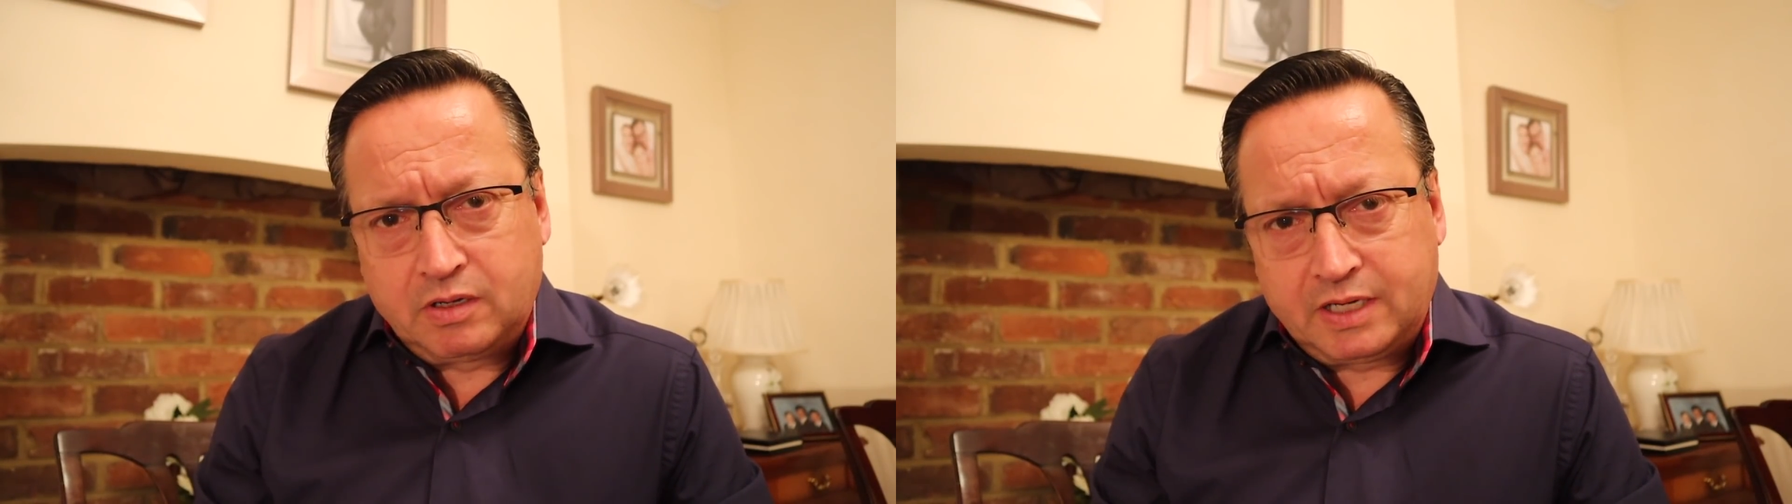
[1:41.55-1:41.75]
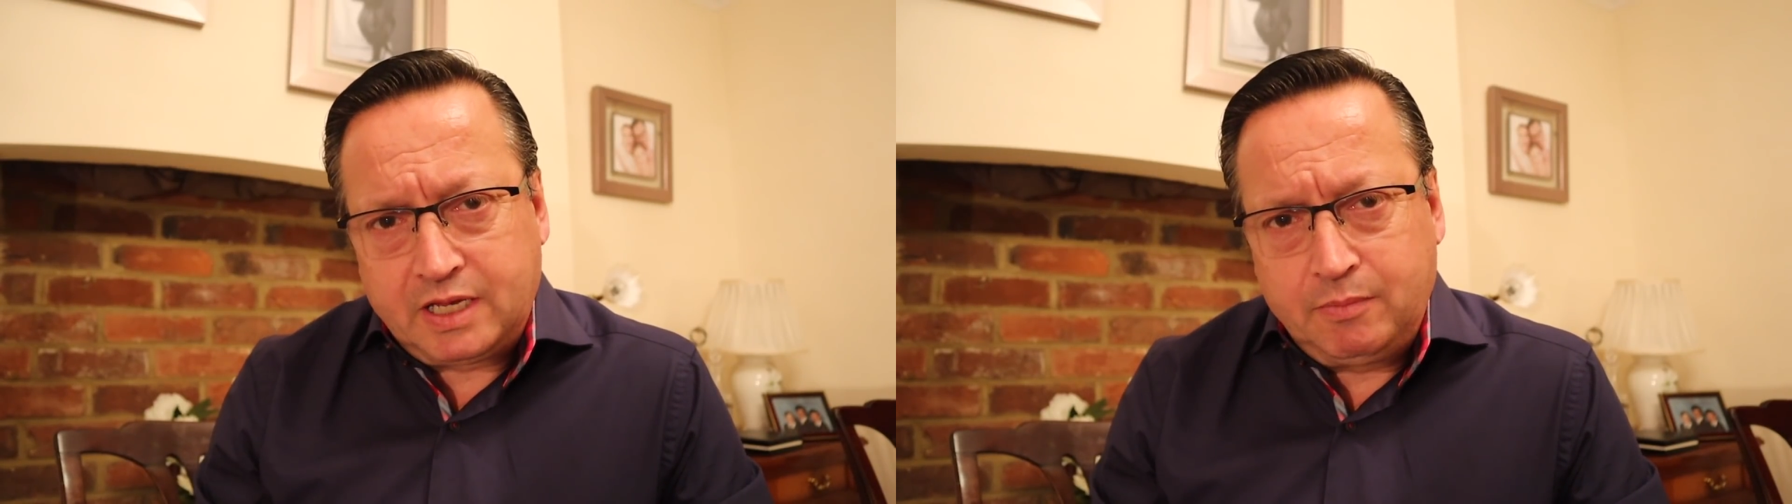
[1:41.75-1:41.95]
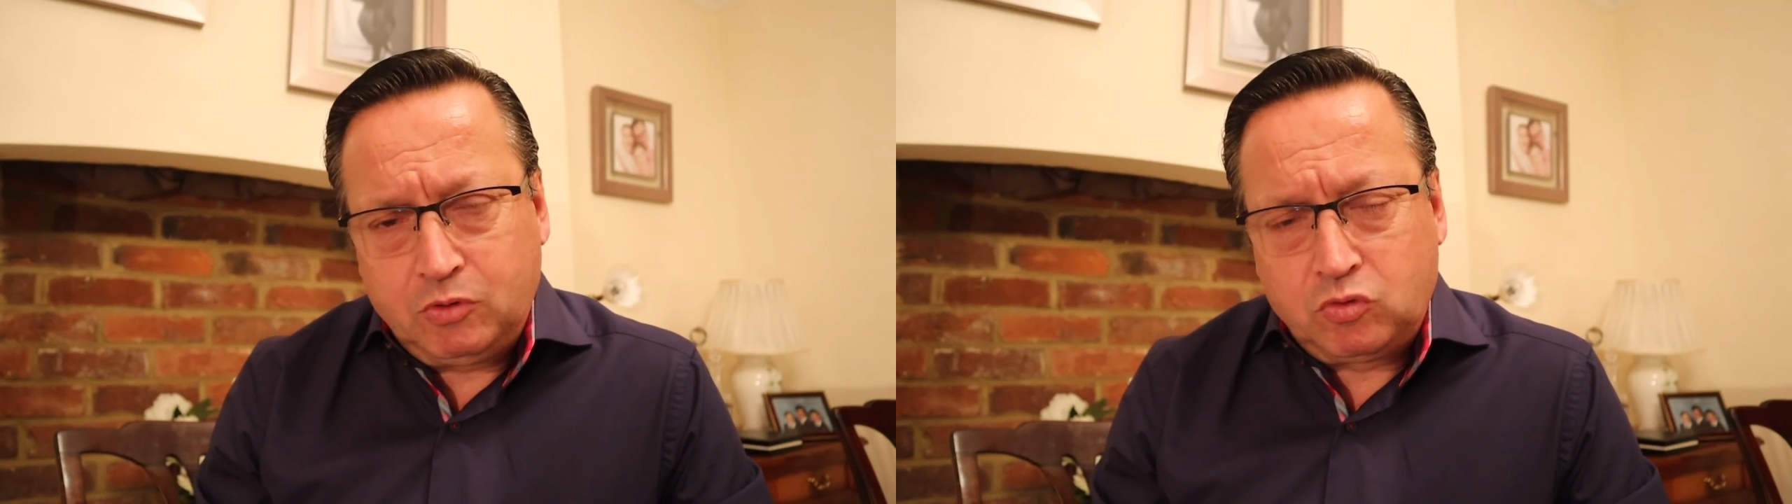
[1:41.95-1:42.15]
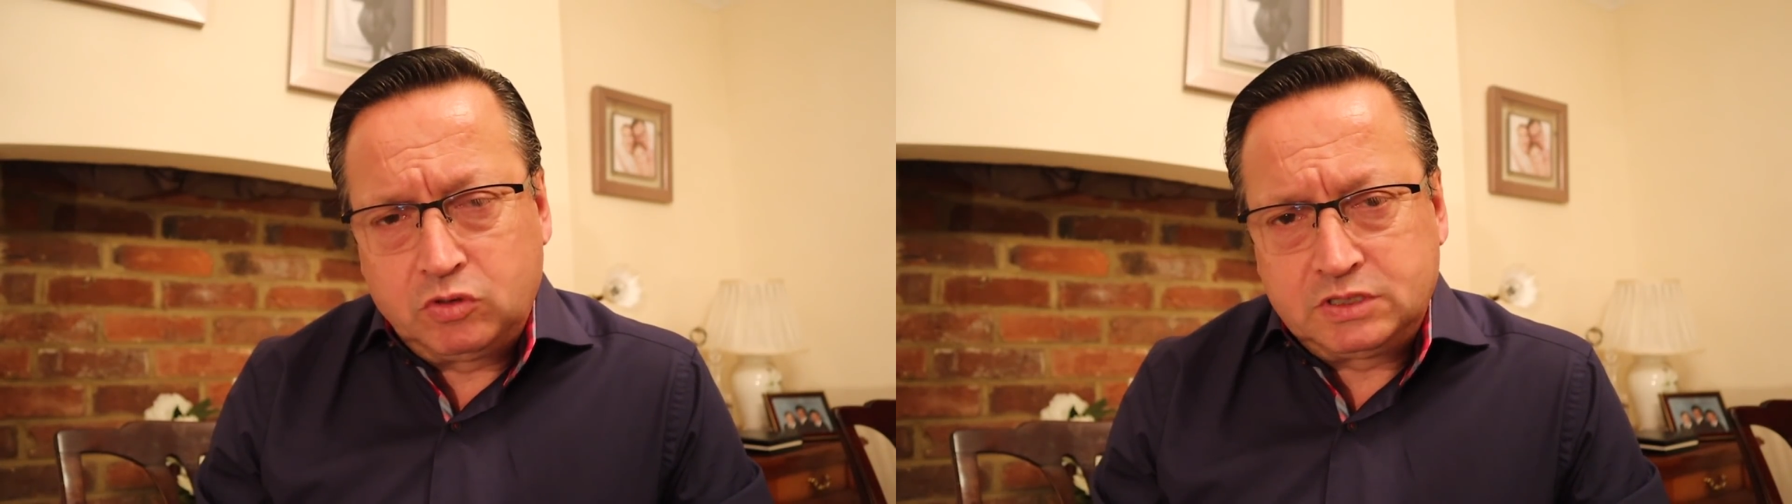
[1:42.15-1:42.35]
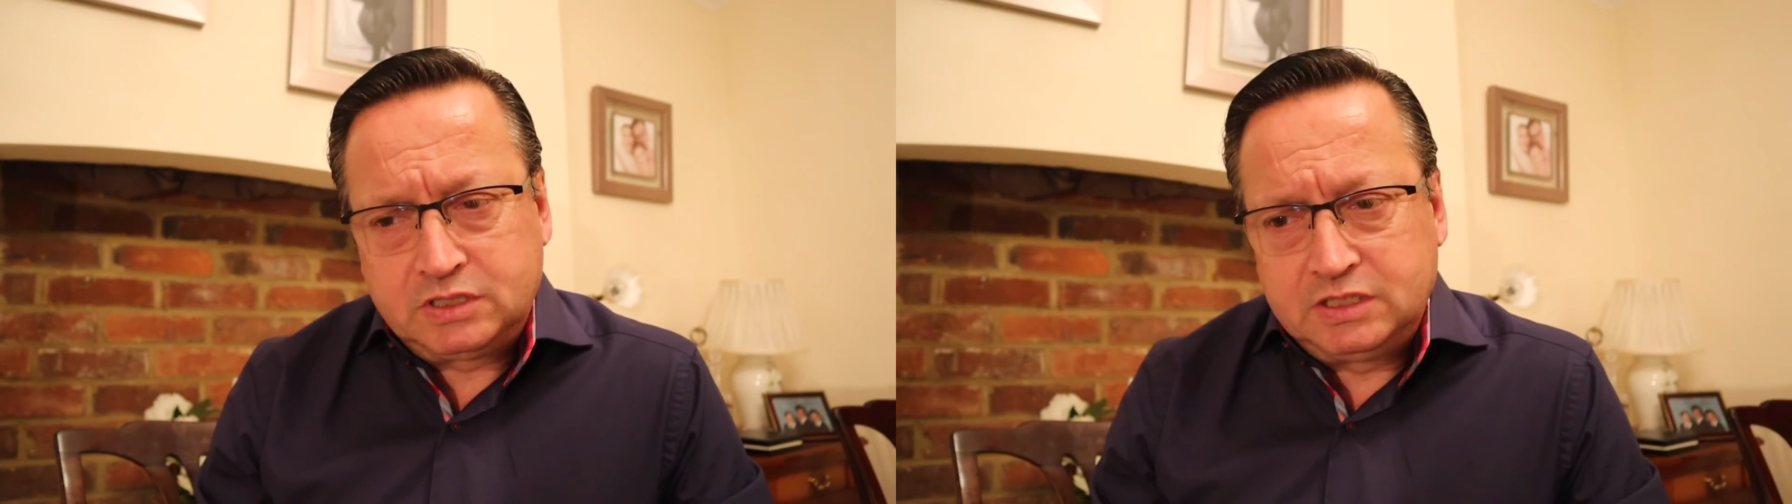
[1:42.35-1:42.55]
I came
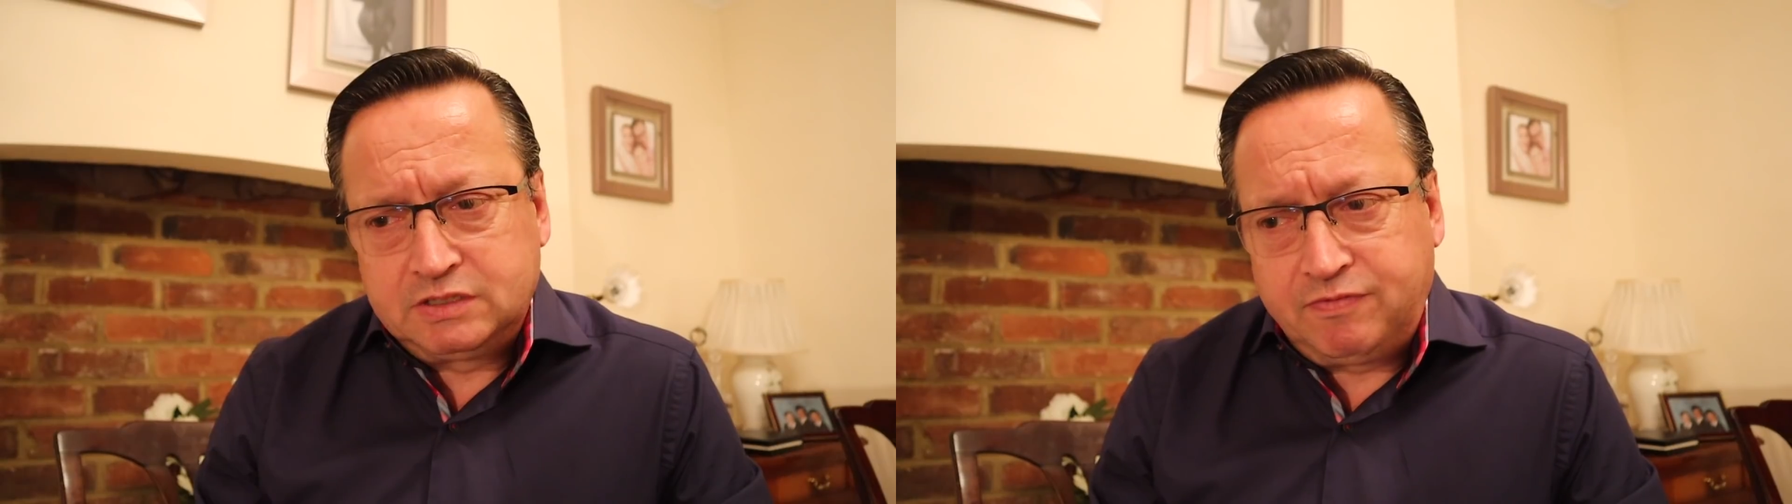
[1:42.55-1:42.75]
across these